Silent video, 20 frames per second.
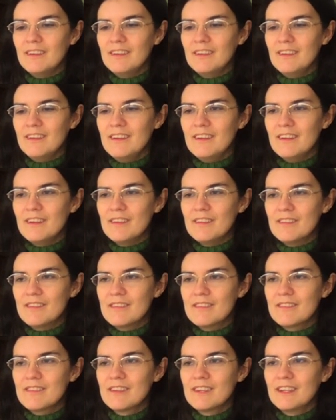
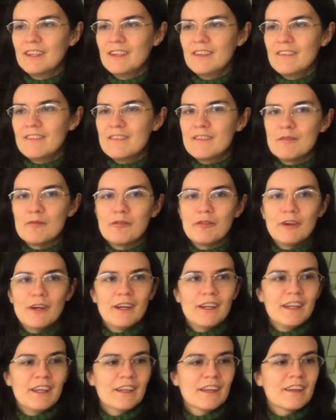is
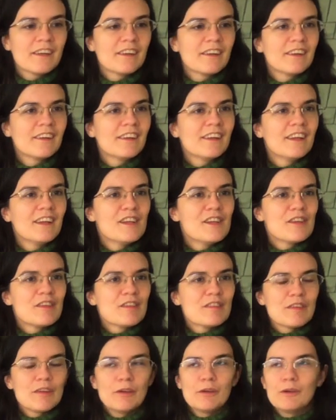symphonic.
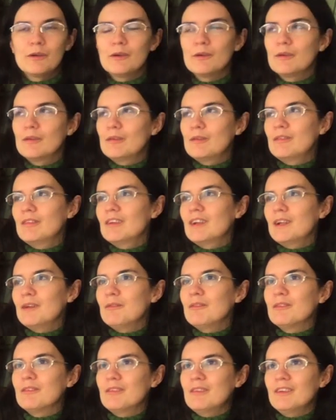So I'm,
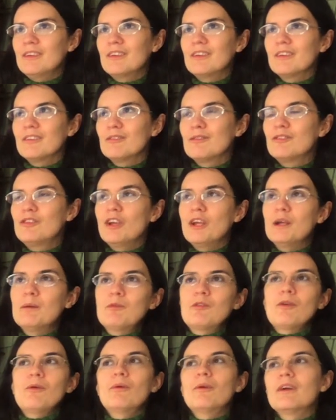
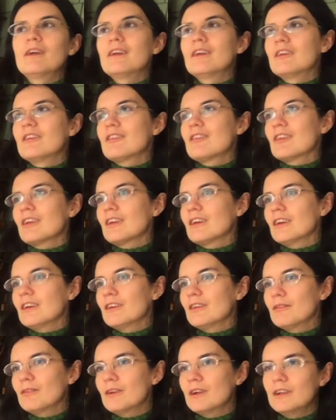James Horner's a
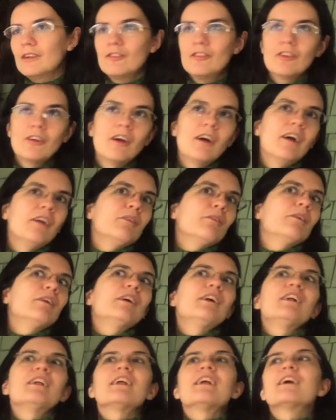good one. John
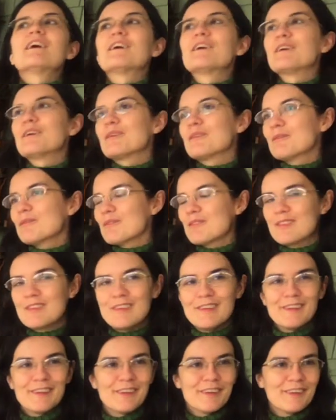
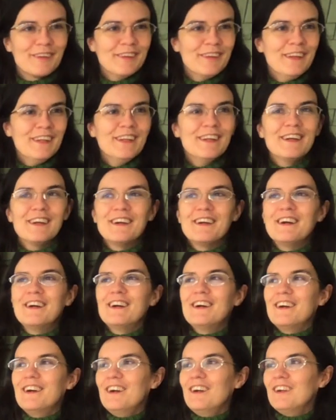Williams,
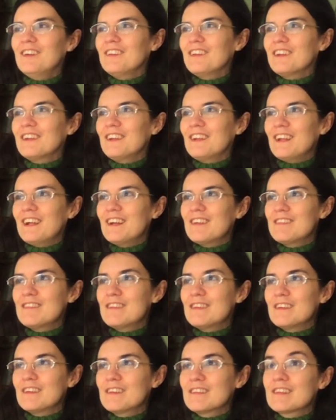all the
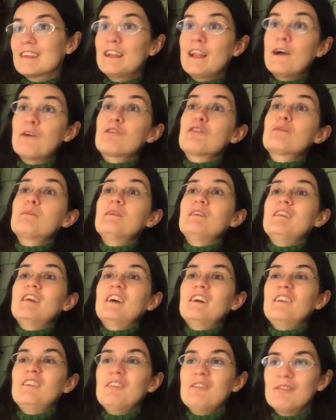classics. Klaus
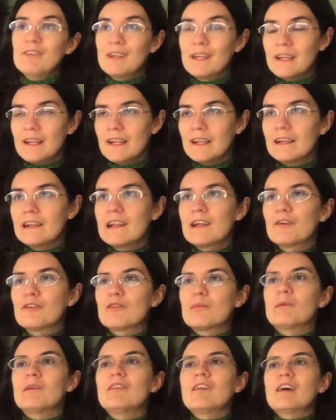Fidel, really like
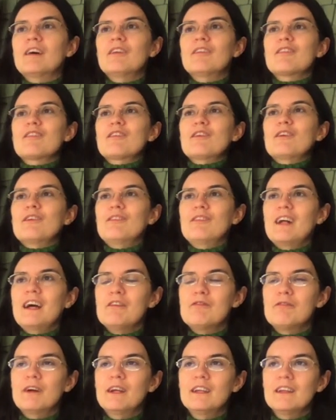Klaus Fidel. So I
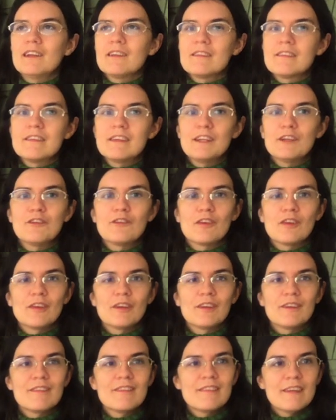find listening to
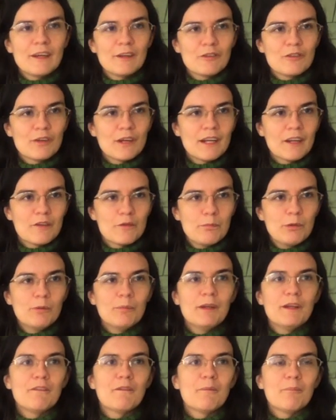soundtracks
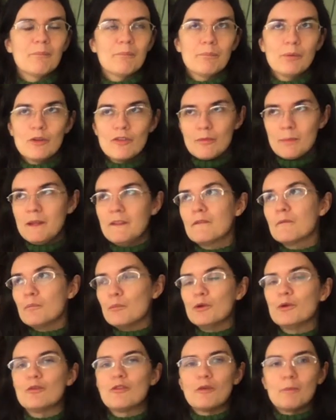puts me in the
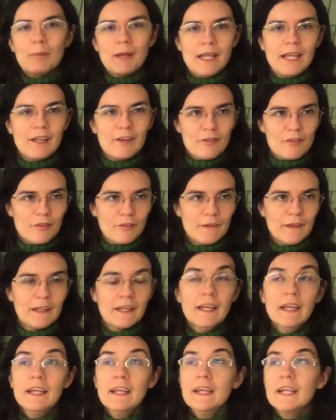mood to paint. So like
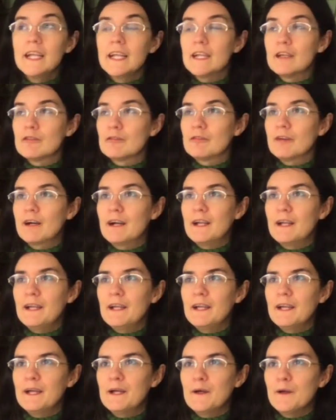if
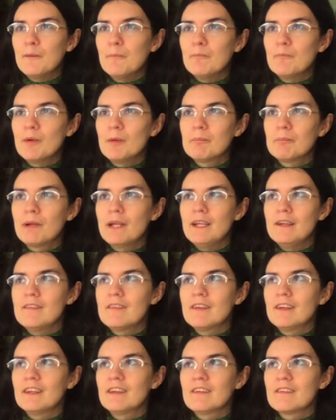I am
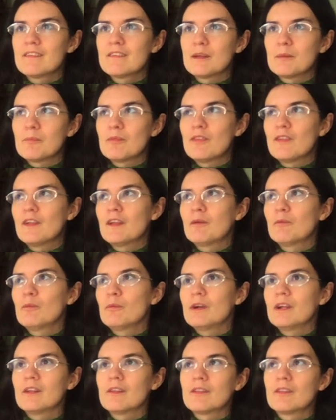painting something
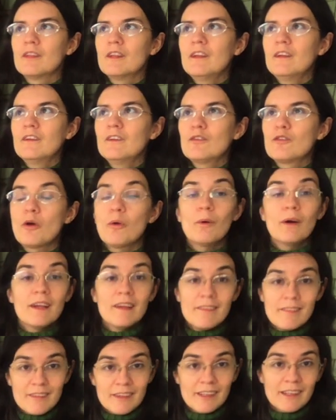with
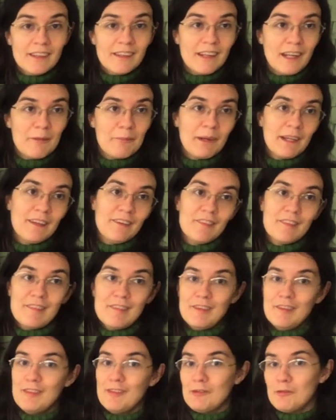toys in it, I might
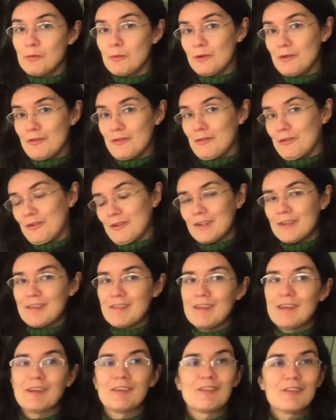listen to the Toy Story
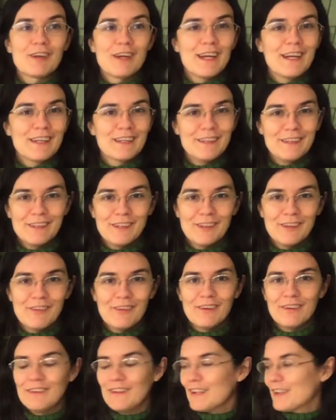soundtrack,
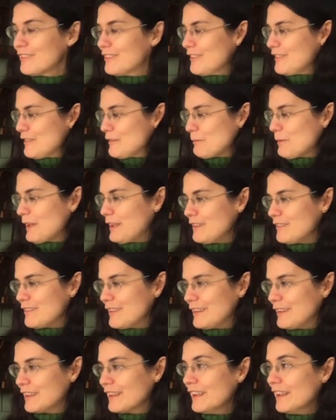or like this
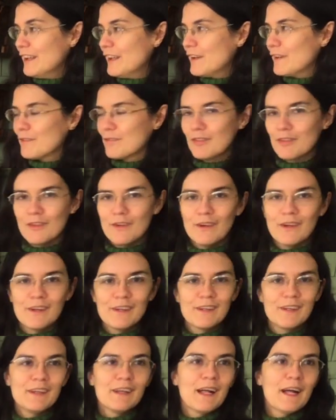painting of the
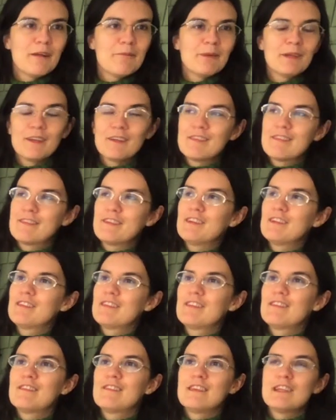garden, I've been listening to
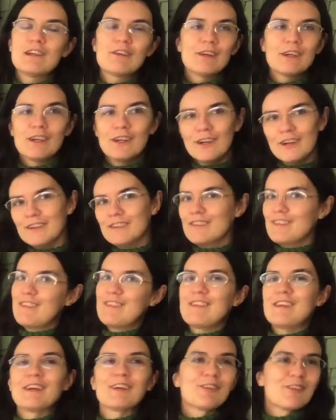the Secret Garden
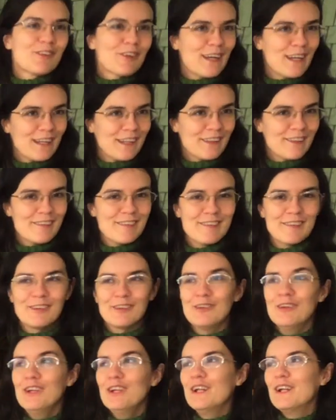soundtrack. So
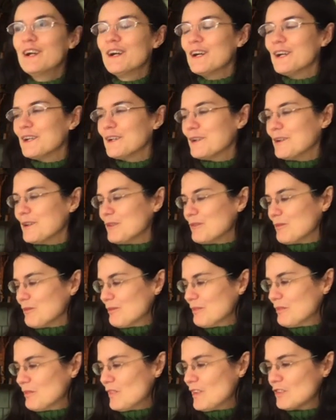um,
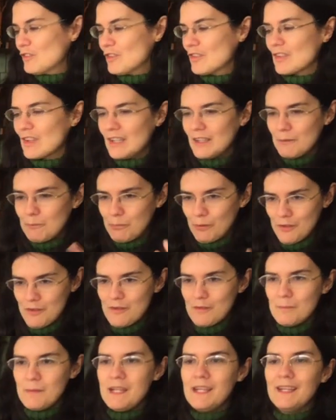it just kind of
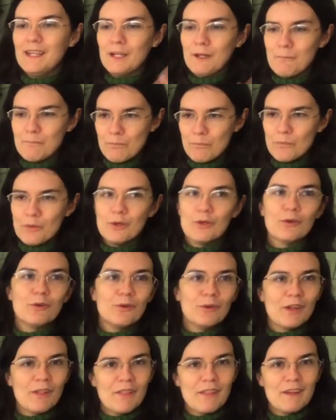puts me in a
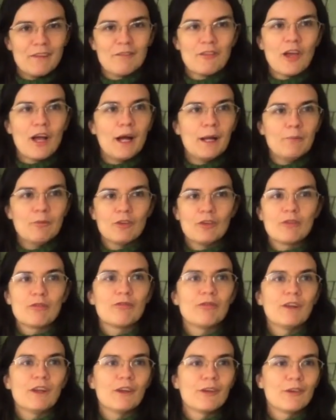mood, and then time just
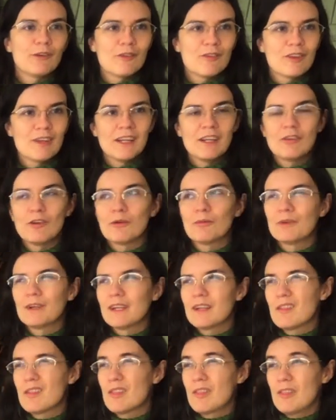flows and I don't
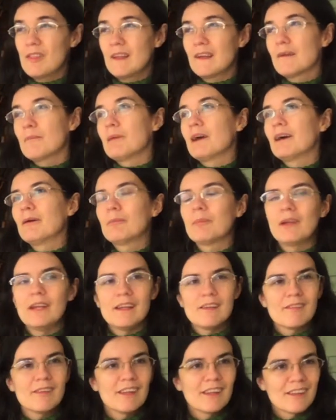really think about
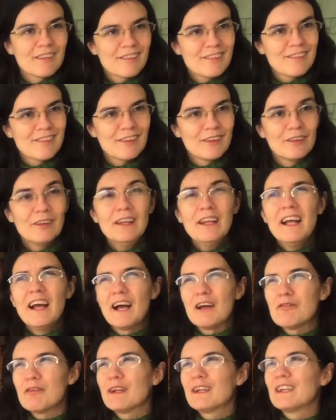painting. So
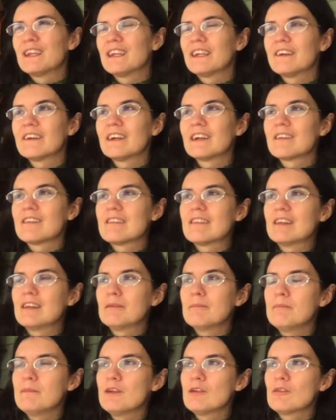I find lyrics and
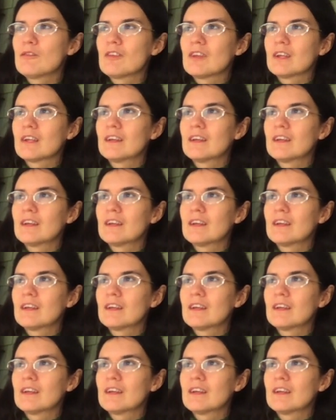music,